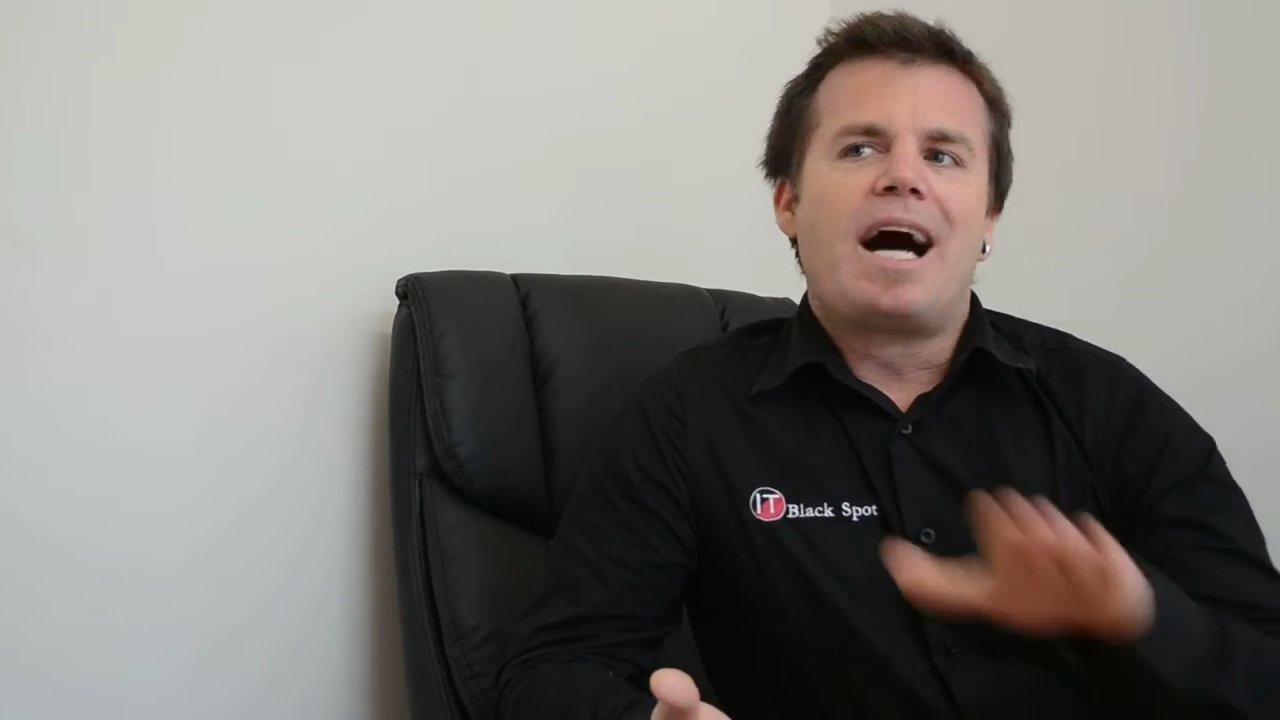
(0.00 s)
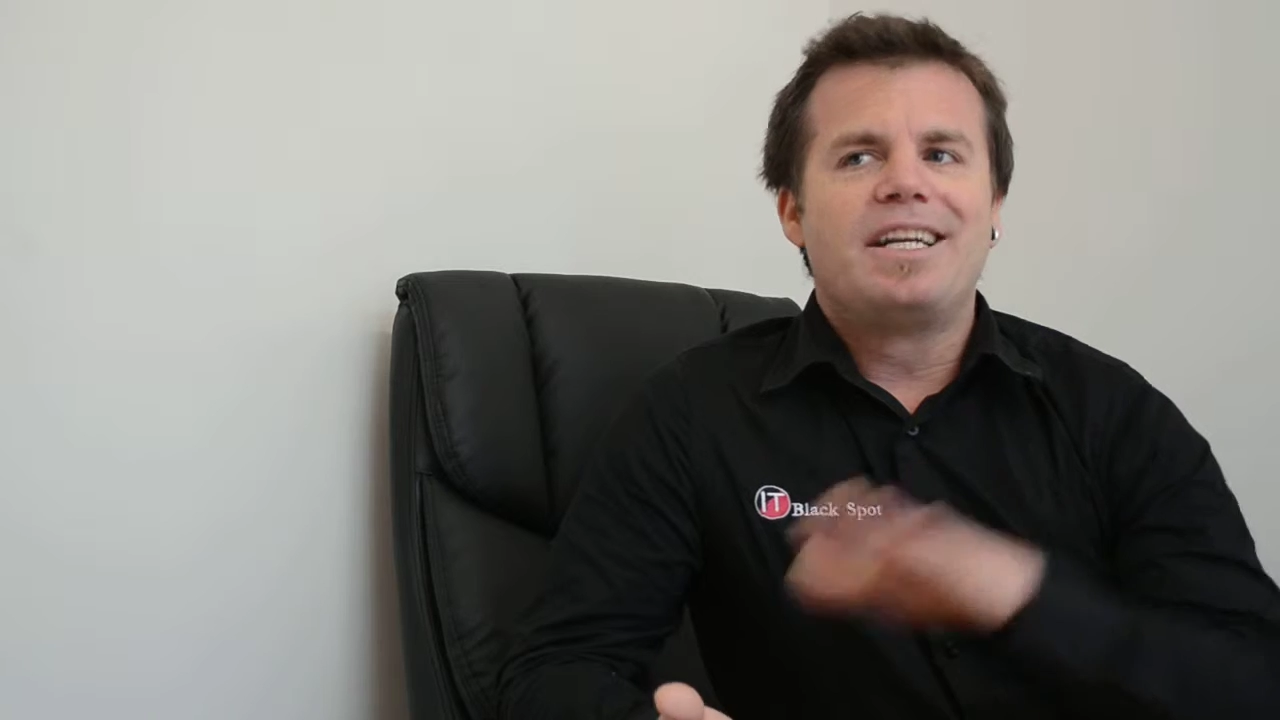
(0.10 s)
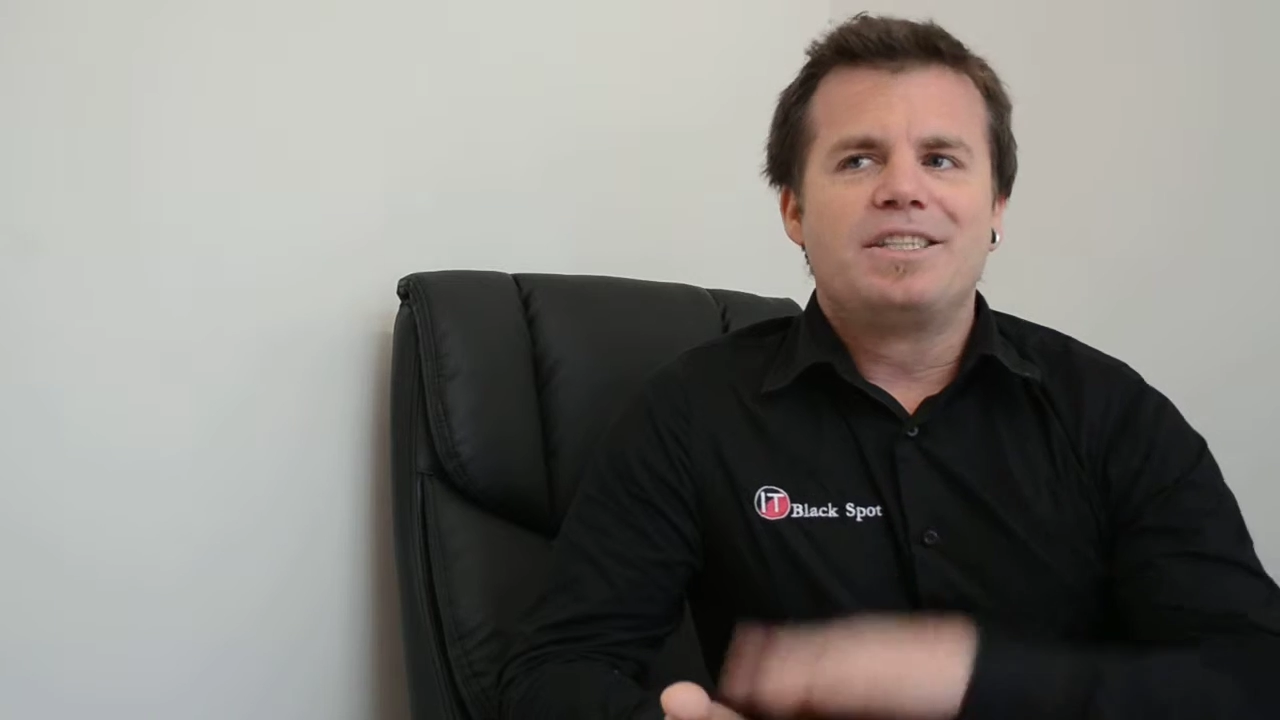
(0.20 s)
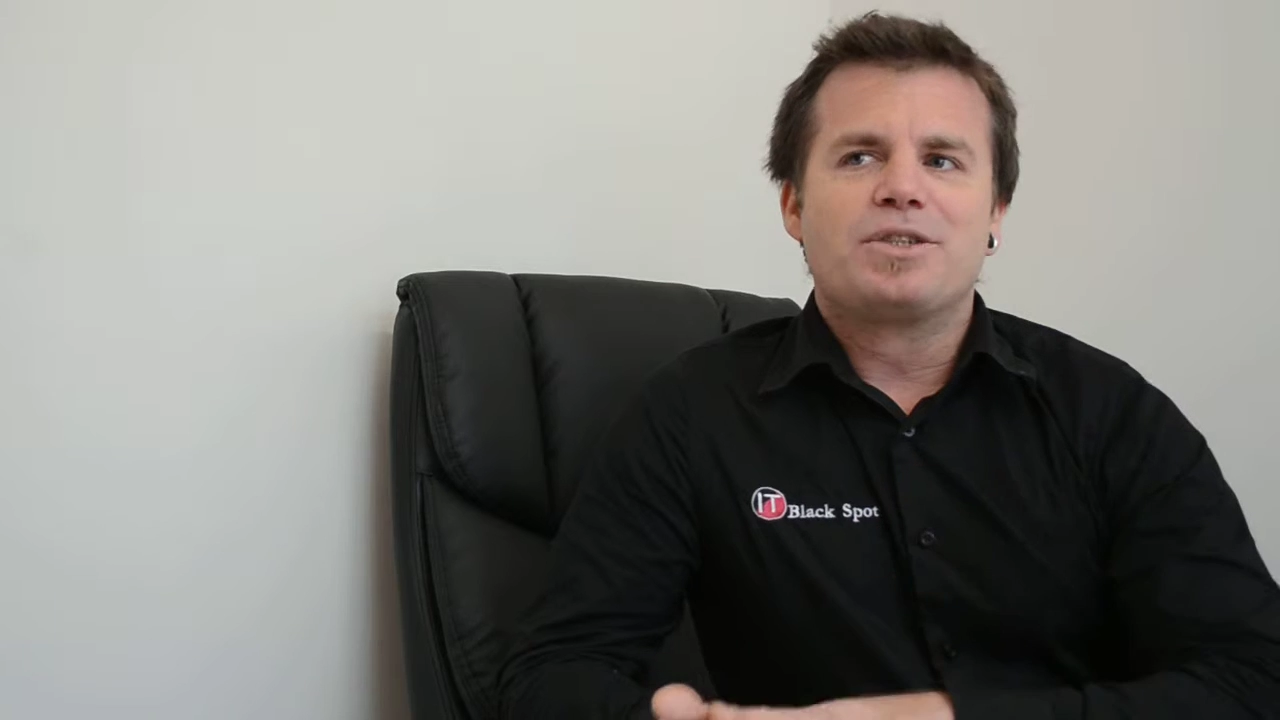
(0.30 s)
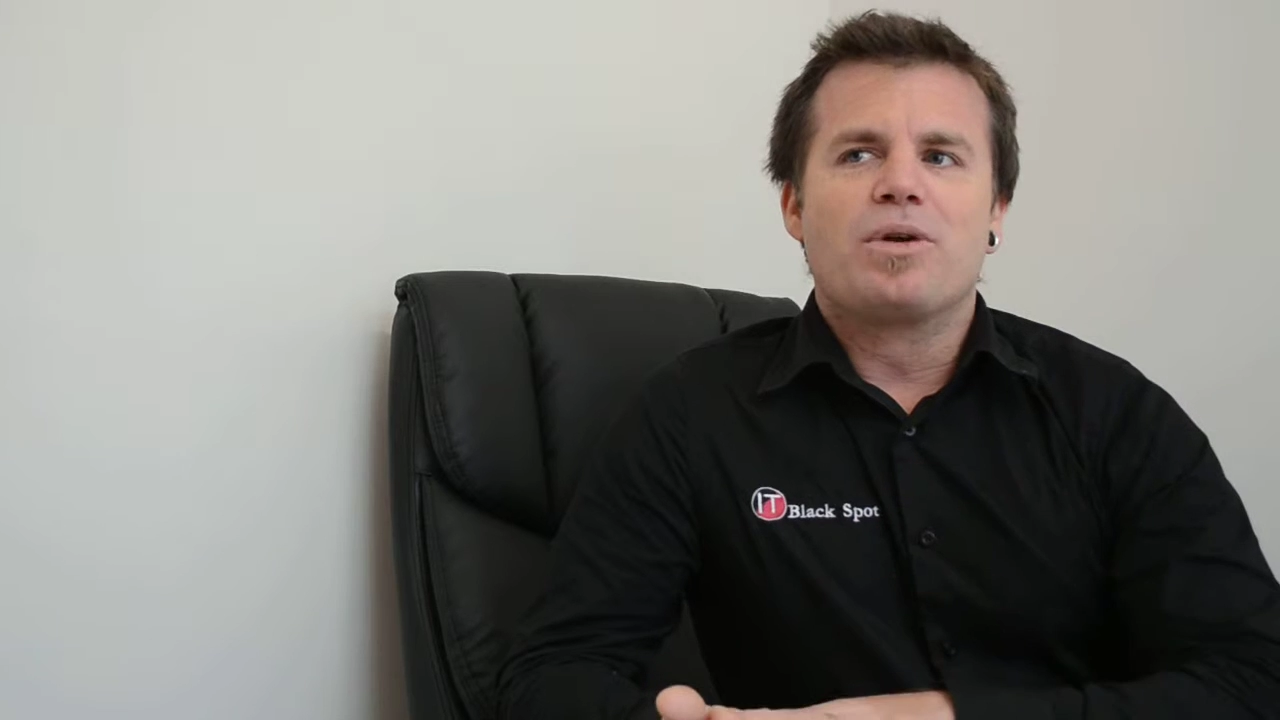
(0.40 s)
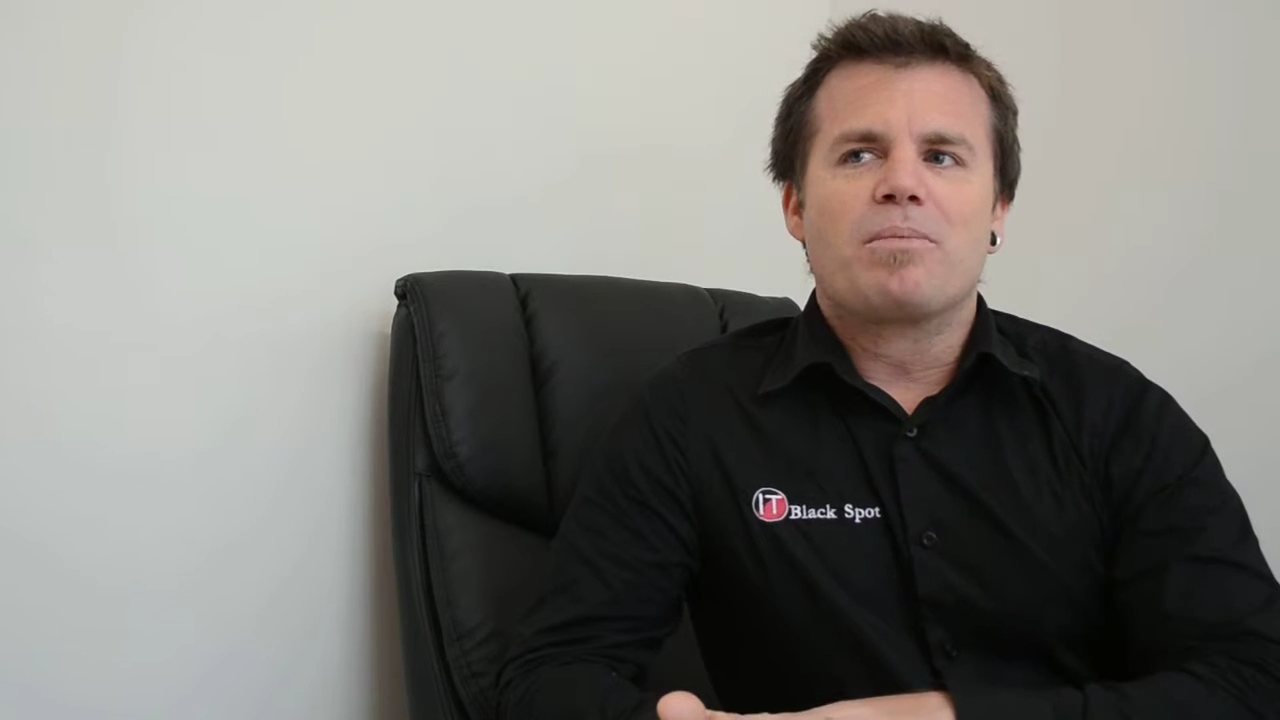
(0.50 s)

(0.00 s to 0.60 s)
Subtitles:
uninstall a